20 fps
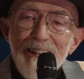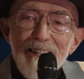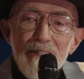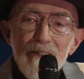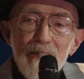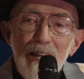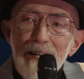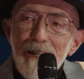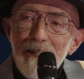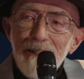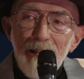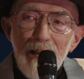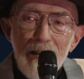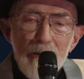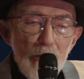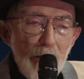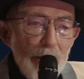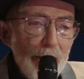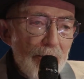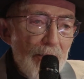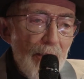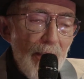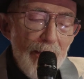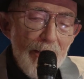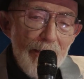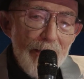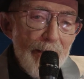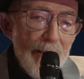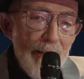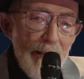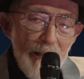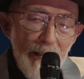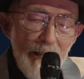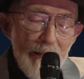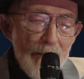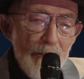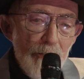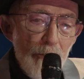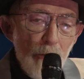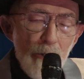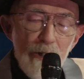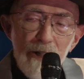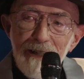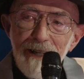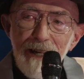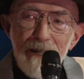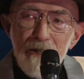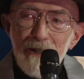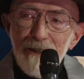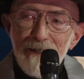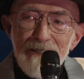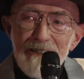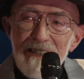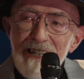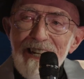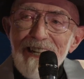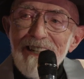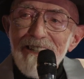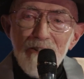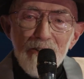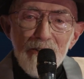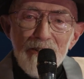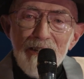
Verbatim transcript: psychological and sociological science are